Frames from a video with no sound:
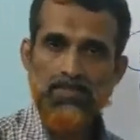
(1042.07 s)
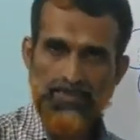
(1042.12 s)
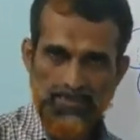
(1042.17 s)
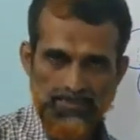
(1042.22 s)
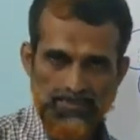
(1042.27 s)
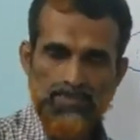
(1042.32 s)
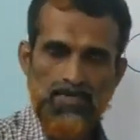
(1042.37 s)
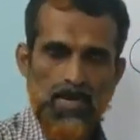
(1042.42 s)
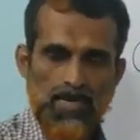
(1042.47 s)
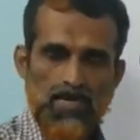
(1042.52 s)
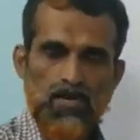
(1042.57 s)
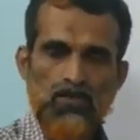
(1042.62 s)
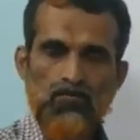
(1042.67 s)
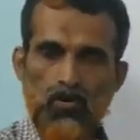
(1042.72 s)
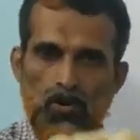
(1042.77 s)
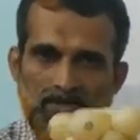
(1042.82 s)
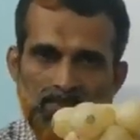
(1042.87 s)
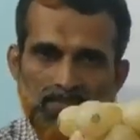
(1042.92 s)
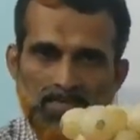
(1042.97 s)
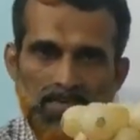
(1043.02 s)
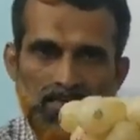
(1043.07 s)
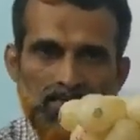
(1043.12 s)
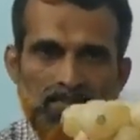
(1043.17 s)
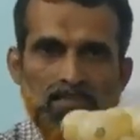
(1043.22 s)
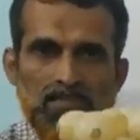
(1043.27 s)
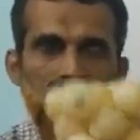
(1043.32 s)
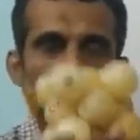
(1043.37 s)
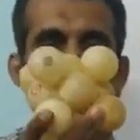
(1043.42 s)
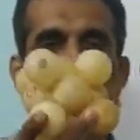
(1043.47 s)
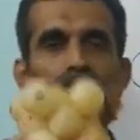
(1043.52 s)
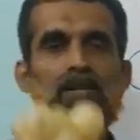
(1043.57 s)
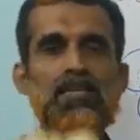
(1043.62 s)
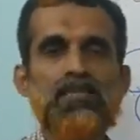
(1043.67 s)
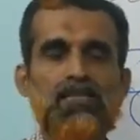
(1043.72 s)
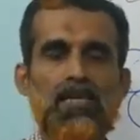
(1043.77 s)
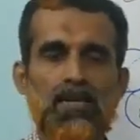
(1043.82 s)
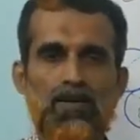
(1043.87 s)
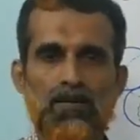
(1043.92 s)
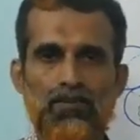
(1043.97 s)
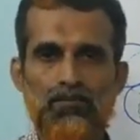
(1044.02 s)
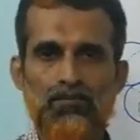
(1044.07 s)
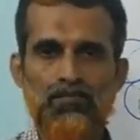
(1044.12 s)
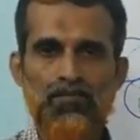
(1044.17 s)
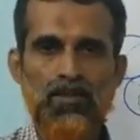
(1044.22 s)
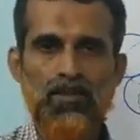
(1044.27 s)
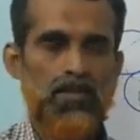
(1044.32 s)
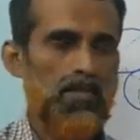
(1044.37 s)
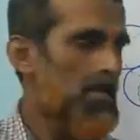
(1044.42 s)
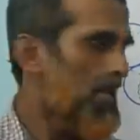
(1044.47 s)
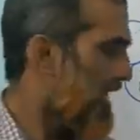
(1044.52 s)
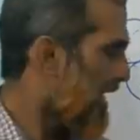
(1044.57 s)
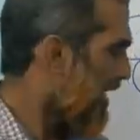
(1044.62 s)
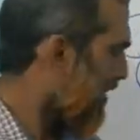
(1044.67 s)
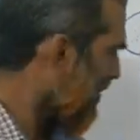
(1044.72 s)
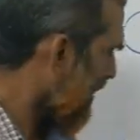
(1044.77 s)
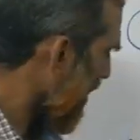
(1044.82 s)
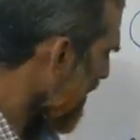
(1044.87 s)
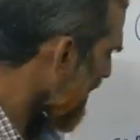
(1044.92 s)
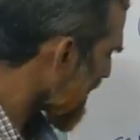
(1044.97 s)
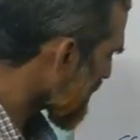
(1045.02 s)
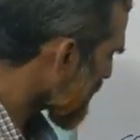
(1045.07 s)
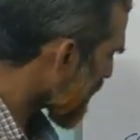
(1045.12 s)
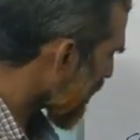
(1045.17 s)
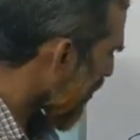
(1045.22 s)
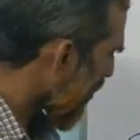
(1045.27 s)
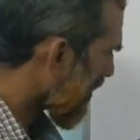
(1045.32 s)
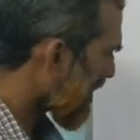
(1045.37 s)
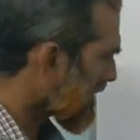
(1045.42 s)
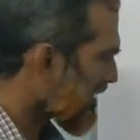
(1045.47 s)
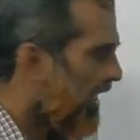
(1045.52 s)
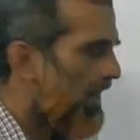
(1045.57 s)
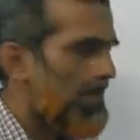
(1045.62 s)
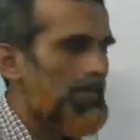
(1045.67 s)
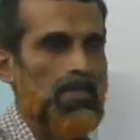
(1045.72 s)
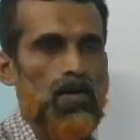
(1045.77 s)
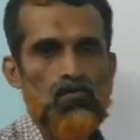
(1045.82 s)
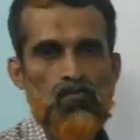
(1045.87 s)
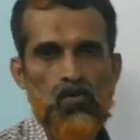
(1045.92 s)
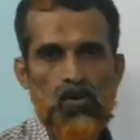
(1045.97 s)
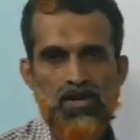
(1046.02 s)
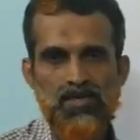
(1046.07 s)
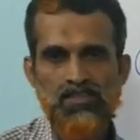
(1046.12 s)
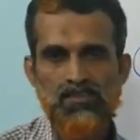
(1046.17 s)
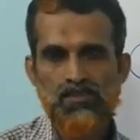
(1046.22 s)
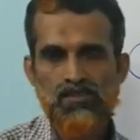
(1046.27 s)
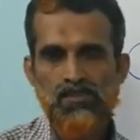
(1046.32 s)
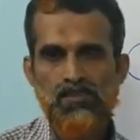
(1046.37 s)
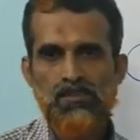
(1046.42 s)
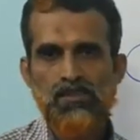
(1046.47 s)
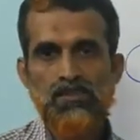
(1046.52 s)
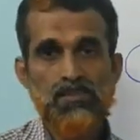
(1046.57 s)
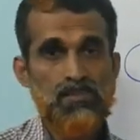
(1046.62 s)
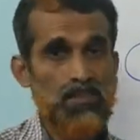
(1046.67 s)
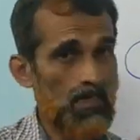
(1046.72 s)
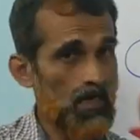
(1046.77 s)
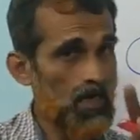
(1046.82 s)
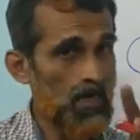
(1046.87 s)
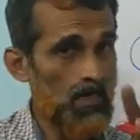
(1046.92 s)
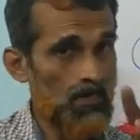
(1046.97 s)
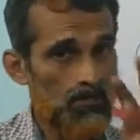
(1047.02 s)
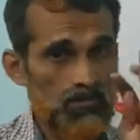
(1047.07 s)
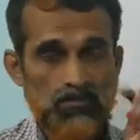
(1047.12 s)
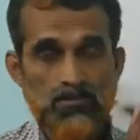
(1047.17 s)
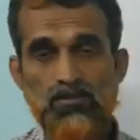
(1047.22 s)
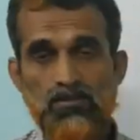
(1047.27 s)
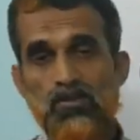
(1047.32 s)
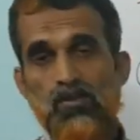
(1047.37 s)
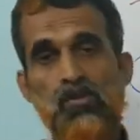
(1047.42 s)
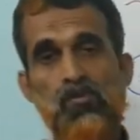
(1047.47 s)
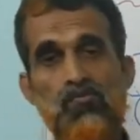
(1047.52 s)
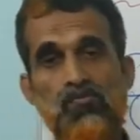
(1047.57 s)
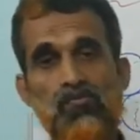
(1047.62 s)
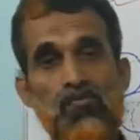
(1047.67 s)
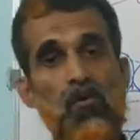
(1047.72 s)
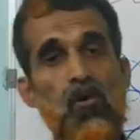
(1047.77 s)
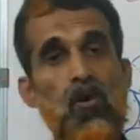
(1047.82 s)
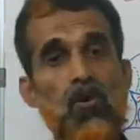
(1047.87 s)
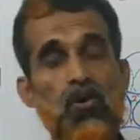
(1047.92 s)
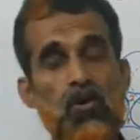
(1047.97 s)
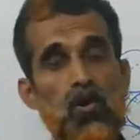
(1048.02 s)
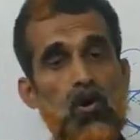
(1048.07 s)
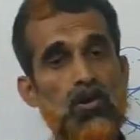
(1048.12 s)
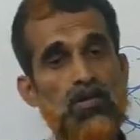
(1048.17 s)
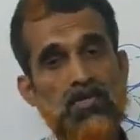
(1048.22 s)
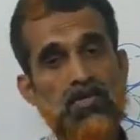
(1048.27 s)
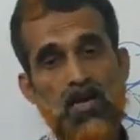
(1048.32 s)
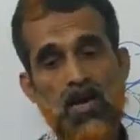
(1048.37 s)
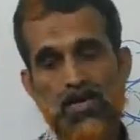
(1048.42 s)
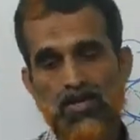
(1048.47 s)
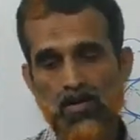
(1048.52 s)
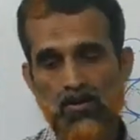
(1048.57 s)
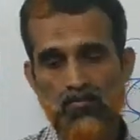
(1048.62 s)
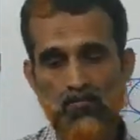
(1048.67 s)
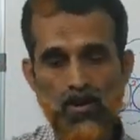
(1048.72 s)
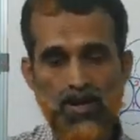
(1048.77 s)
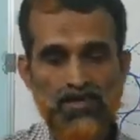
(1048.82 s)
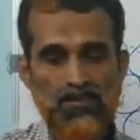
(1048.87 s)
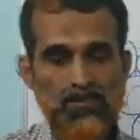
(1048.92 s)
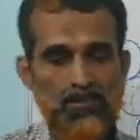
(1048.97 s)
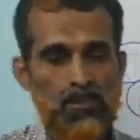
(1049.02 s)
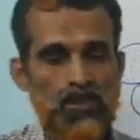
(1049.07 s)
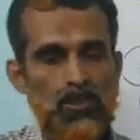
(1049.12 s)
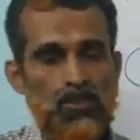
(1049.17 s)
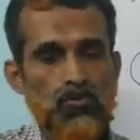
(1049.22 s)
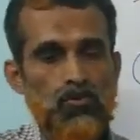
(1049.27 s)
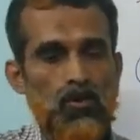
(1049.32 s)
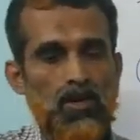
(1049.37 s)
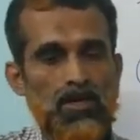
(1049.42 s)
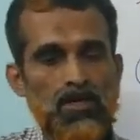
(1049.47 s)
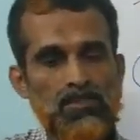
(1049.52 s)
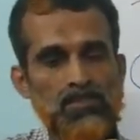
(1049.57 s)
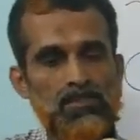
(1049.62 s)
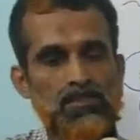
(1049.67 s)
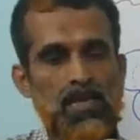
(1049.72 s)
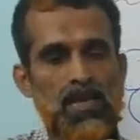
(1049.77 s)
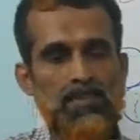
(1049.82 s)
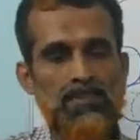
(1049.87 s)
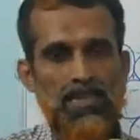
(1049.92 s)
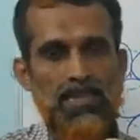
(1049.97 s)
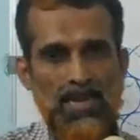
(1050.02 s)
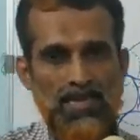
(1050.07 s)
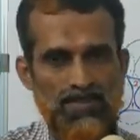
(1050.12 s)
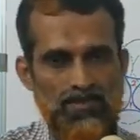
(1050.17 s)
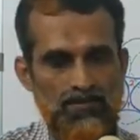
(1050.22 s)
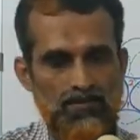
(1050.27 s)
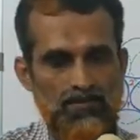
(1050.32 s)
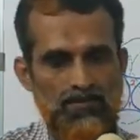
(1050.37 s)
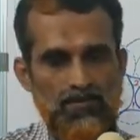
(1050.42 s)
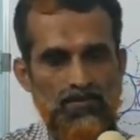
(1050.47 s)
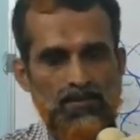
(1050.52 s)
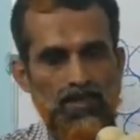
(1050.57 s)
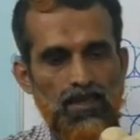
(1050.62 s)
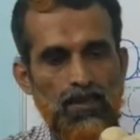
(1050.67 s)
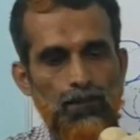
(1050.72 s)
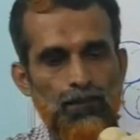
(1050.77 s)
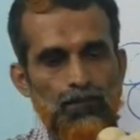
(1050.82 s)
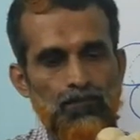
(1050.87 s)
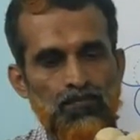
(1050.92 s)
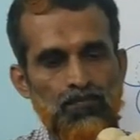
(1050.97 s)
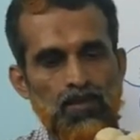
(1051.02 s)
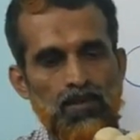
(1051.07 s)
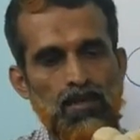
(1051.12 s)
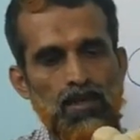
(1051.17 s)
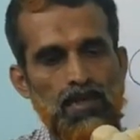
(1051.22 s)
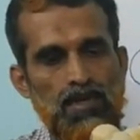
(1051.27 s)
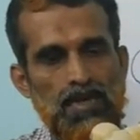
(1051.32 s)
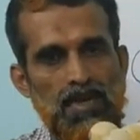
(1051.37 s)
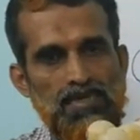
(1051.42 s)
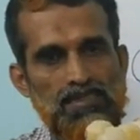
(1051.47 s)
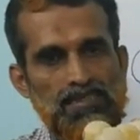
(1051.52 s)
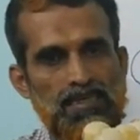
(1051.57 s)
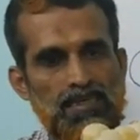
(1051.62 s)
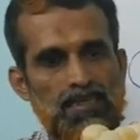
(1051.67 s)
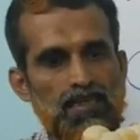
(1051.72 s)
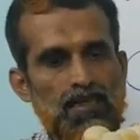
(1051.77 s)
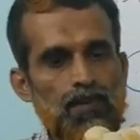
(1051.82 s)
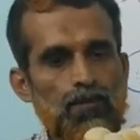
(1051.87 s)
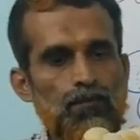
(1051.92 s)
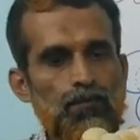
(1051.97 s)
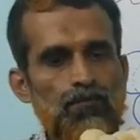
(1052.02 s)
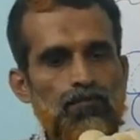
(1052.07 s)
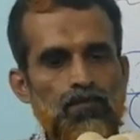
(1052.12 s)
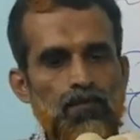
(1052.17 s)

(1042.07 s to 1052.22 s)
tetrahedral voids in this unit cell. Now coming to octahedral voids, there are 4 octahedral voids. To understand that, see, consider